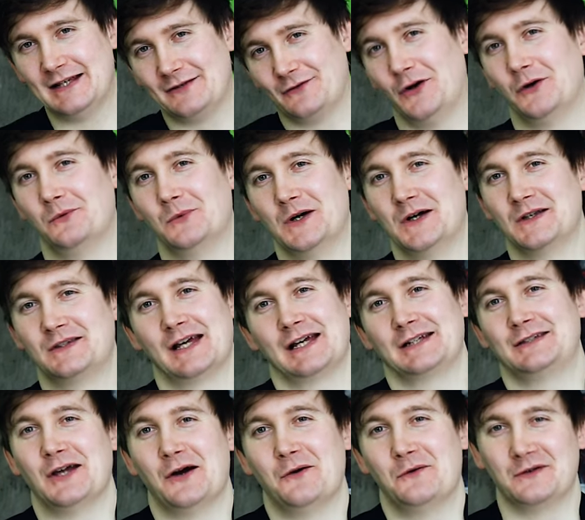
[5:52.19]
are all words I
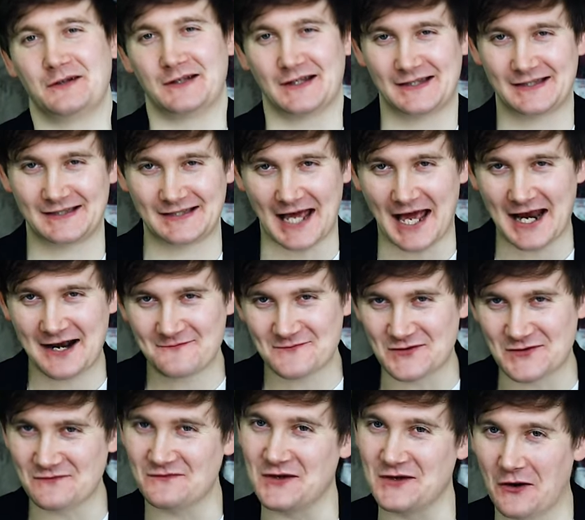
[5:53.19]
don't understand,
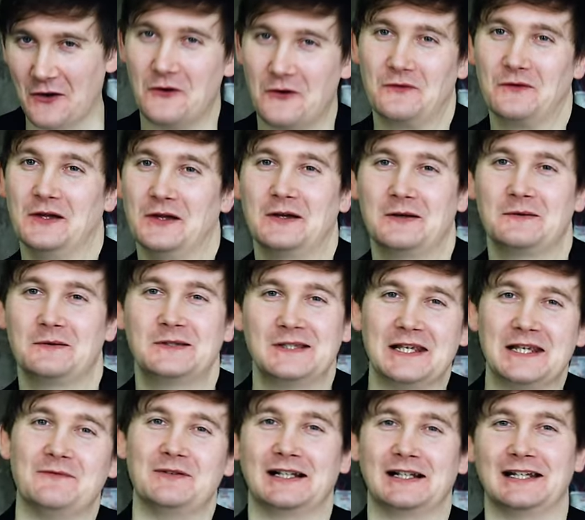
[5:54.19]
but the author
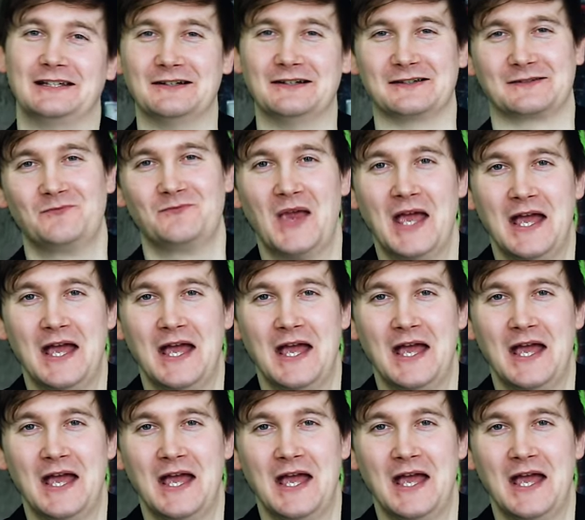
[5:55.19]
seemingly does.